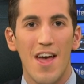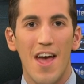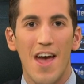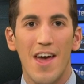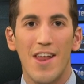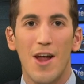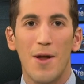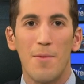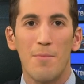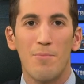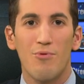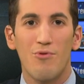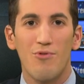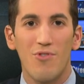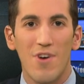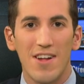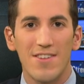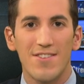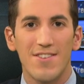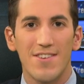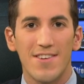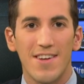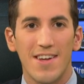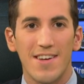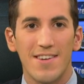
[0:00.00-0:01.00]
an
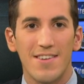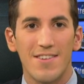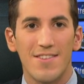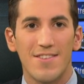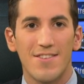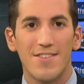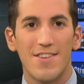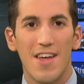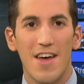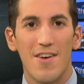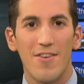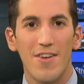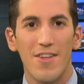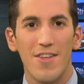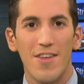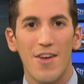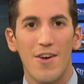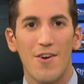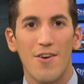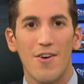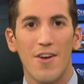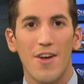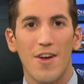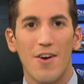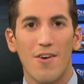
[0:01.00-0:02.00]
unprecedented
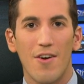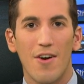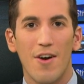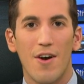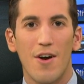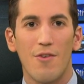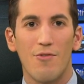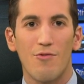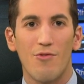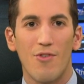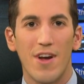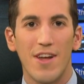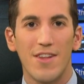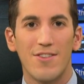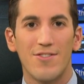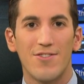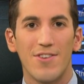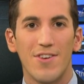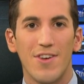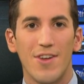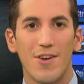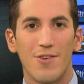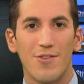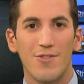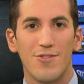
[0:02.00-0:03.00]
seven-year era of
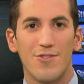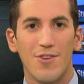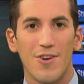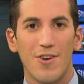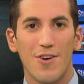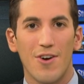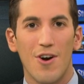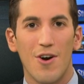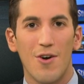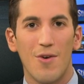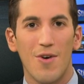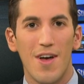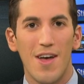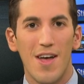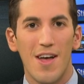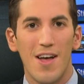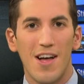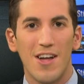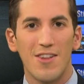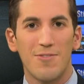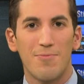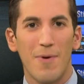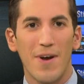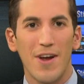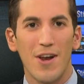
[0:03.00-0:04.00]
rates near zero.
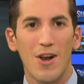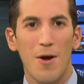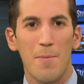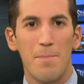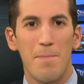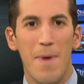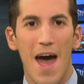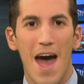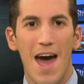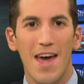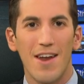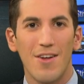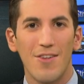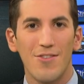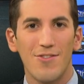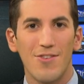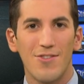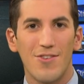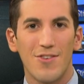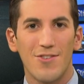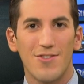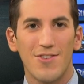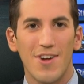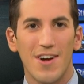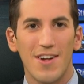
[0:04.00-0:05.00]
Let's bring in our panel to
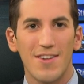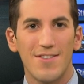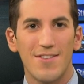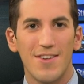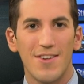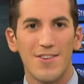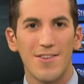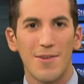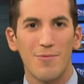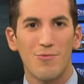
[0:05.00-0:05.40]
discuss this.